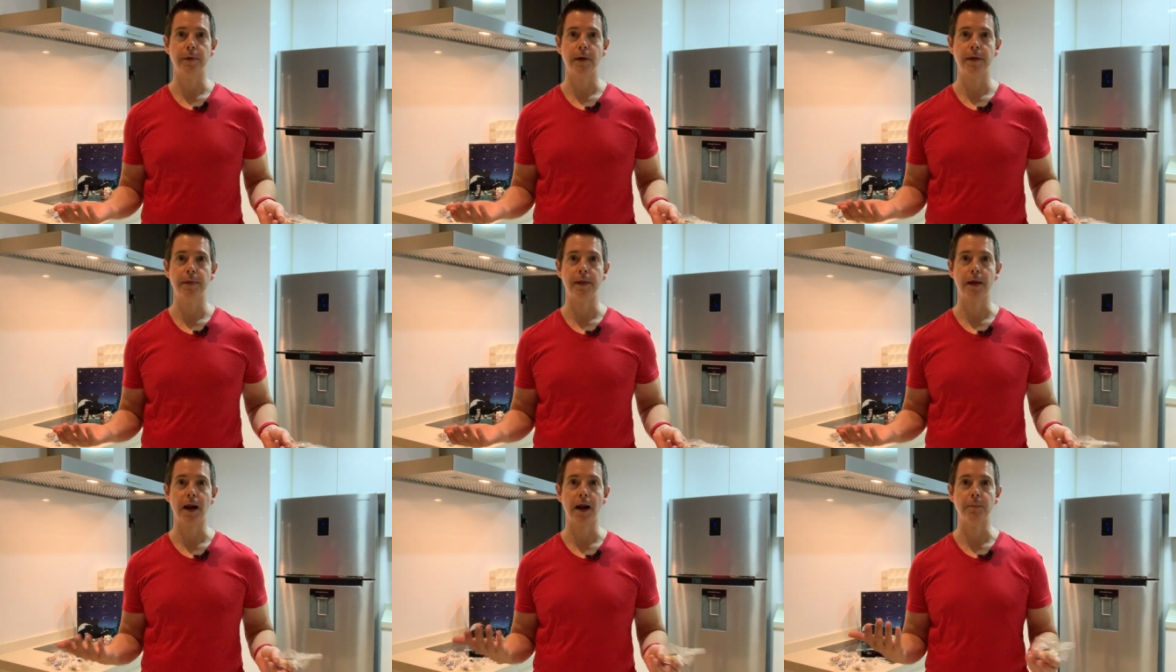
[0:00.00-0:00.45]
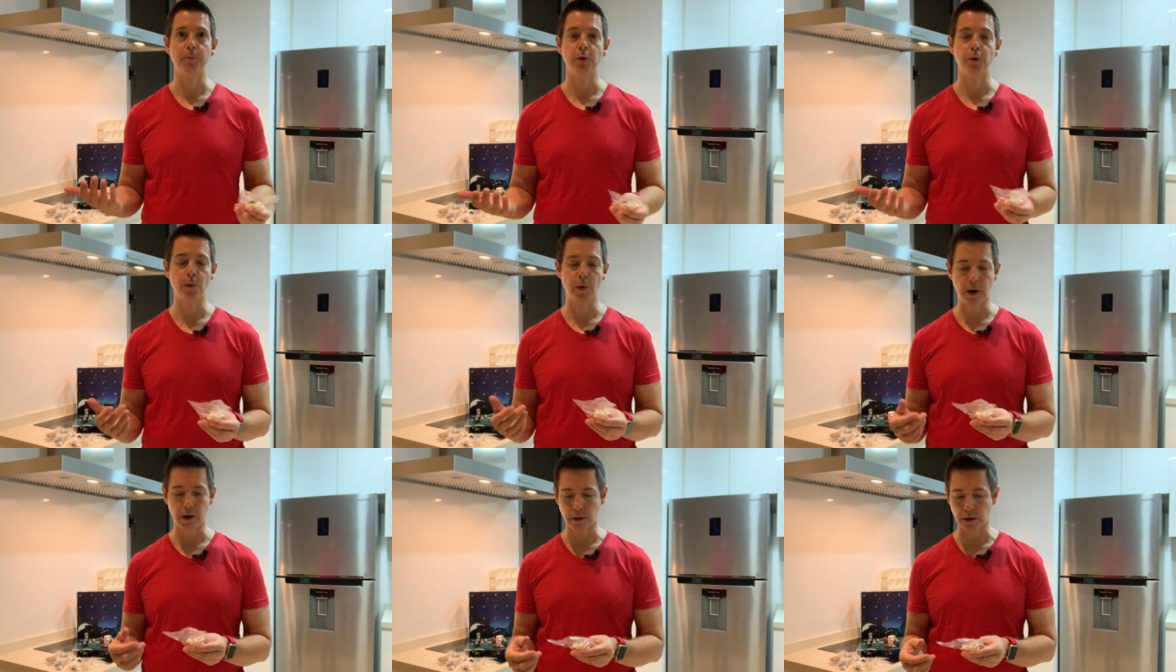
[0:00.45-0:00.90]
that I'm
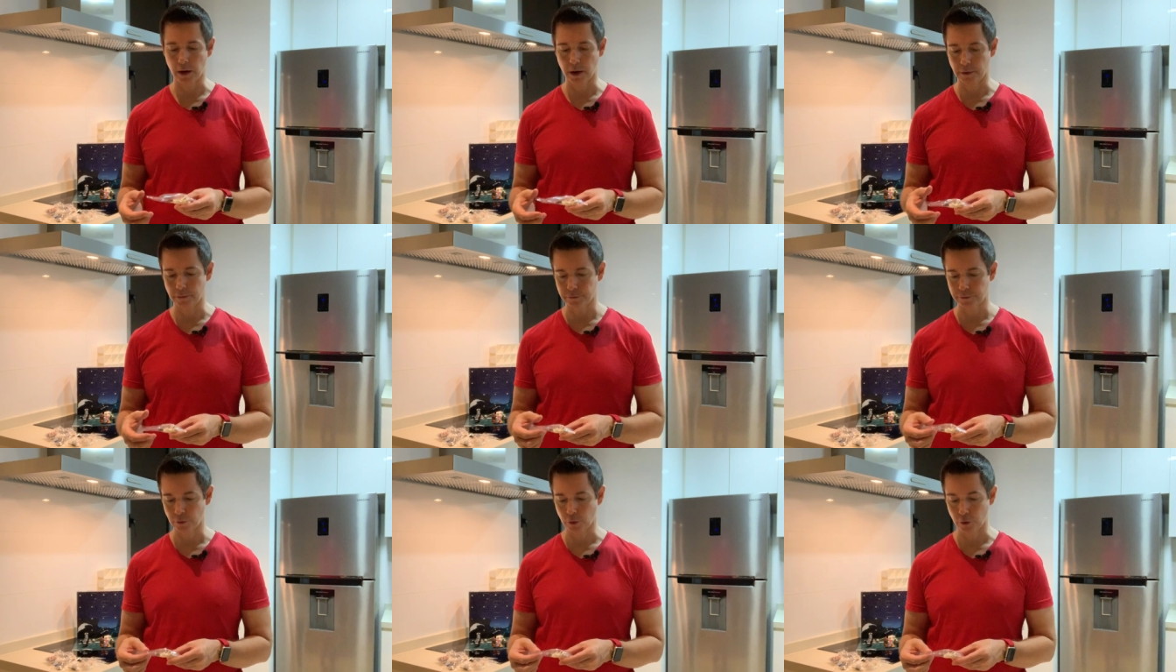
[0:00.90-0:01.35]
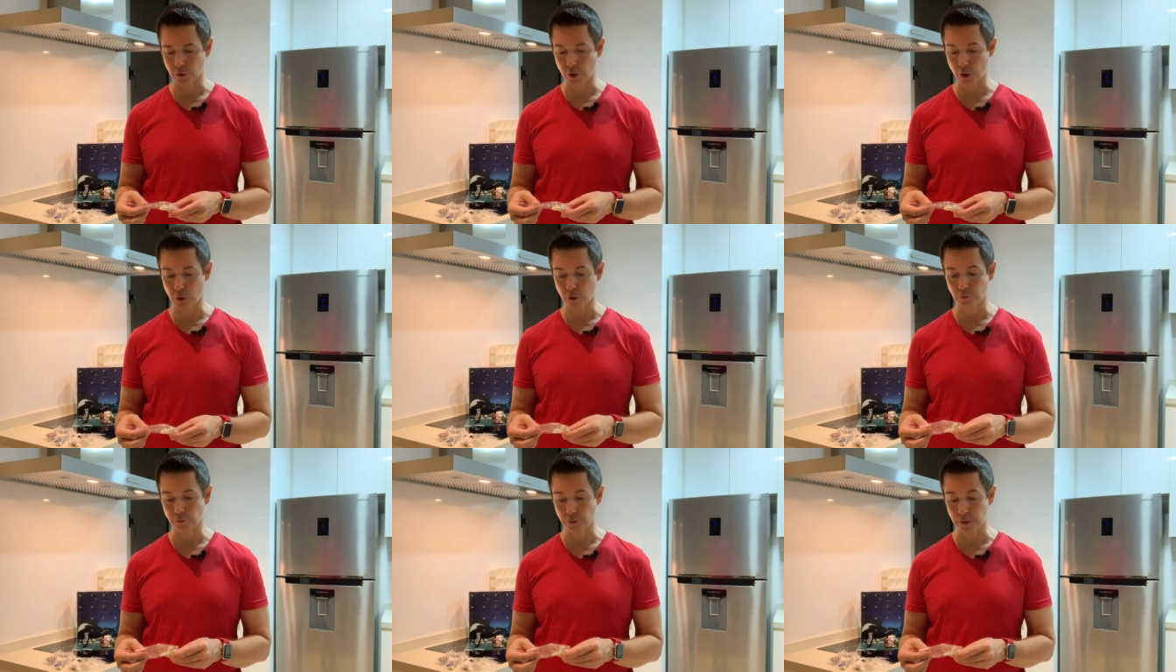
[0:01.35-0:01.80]
aware of, or
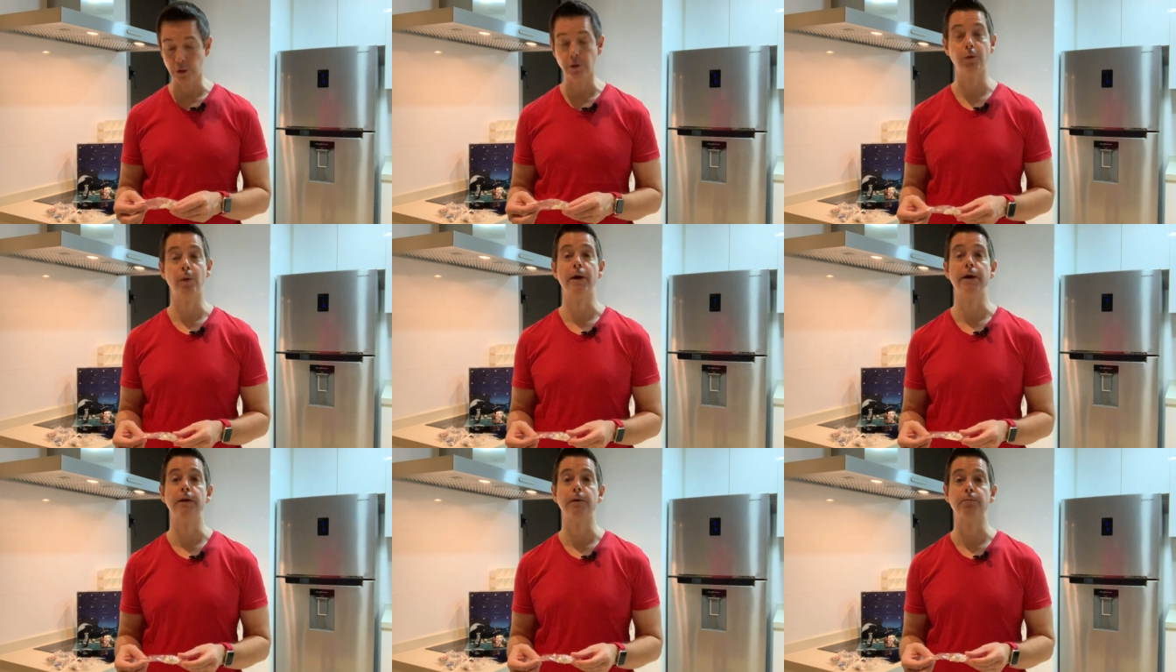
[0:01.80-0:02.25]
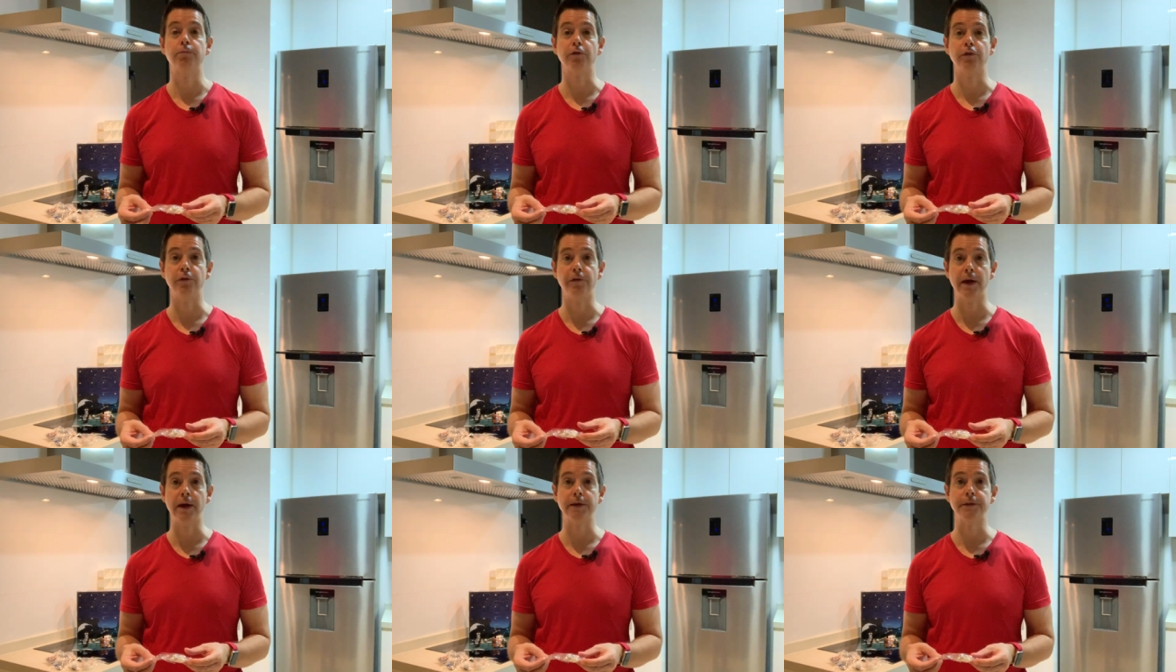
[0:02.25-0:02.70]
no real way to
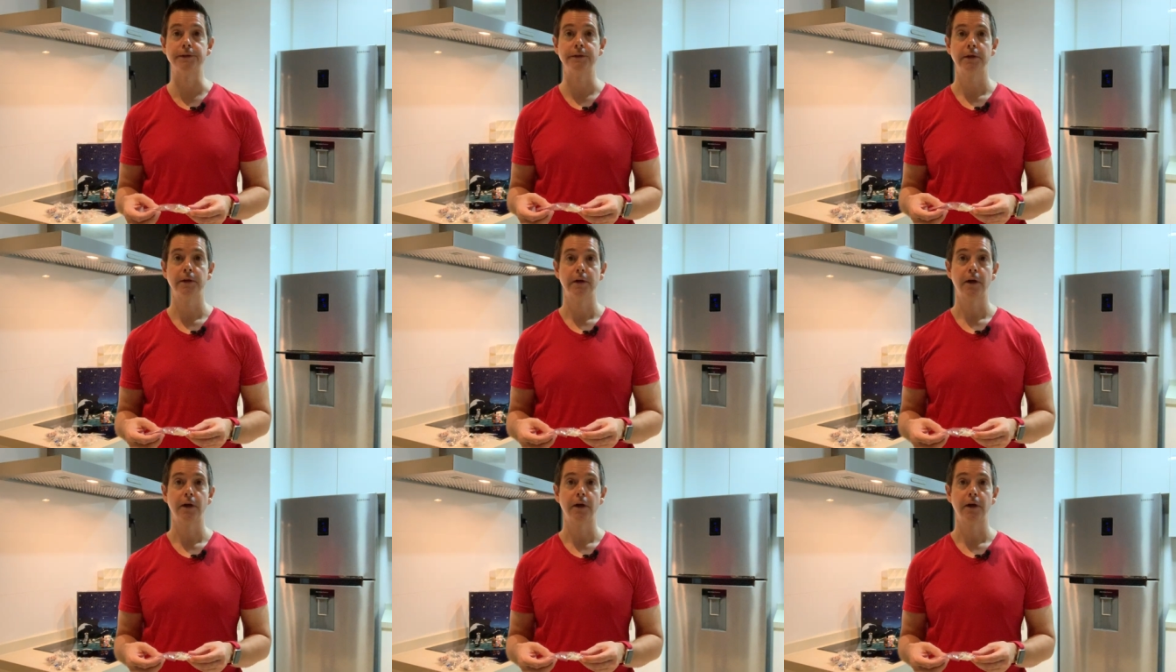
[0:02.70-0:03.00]
prevent.